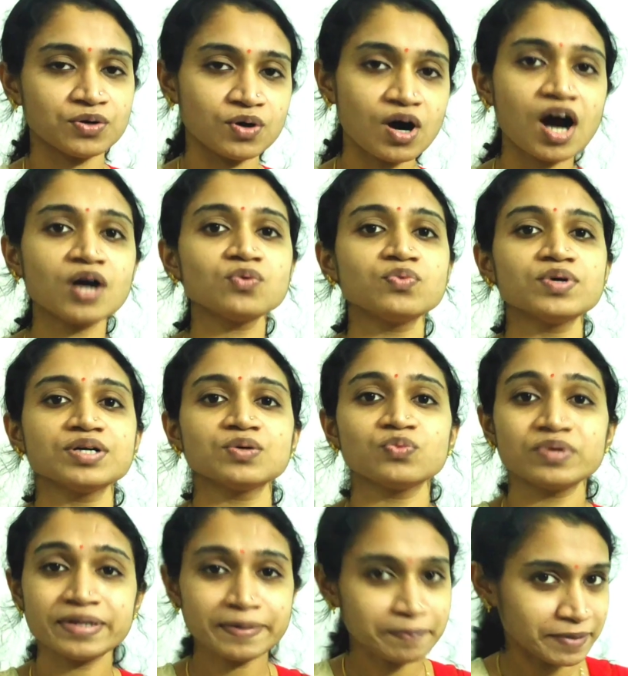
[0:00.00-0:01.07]
your hard
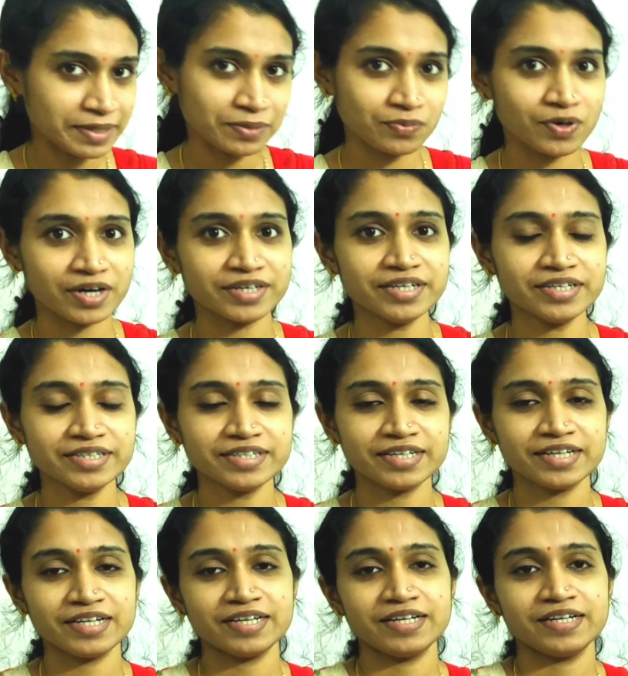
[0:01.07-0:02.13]
work will be rewarded.
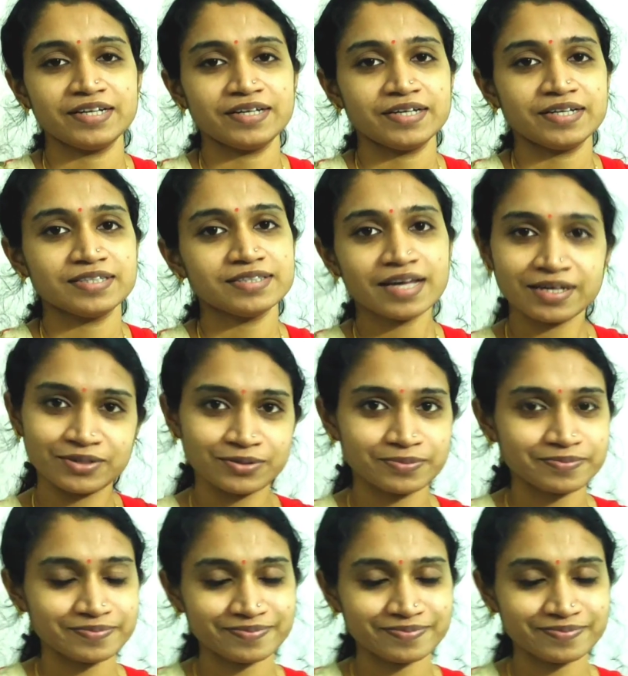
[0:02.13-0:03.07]
Thank you.